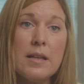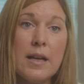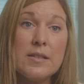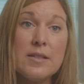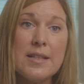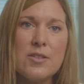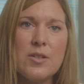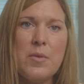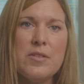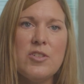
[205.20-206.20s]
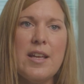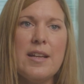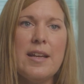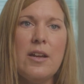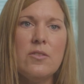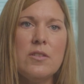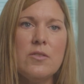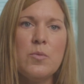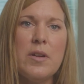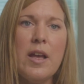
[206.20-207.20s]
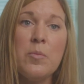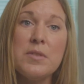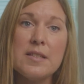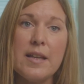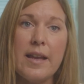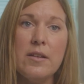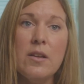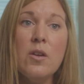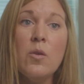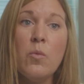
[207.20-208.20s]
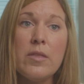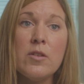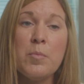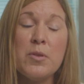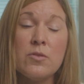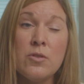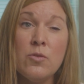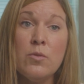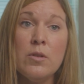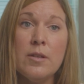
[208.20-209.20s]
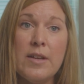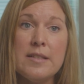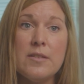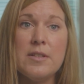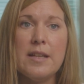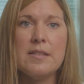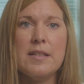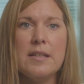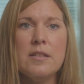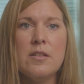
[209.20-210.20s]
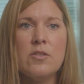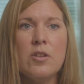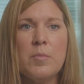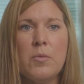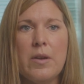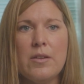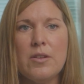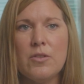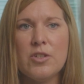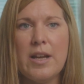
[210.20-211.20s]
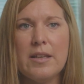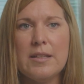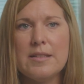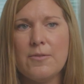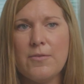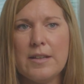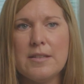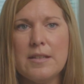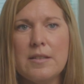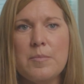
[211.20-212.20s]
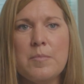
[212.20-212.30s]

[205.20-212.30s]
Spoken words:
Consultation with genetic counselors would help decide whether to pursue invasive testing to determine whether your child is affected.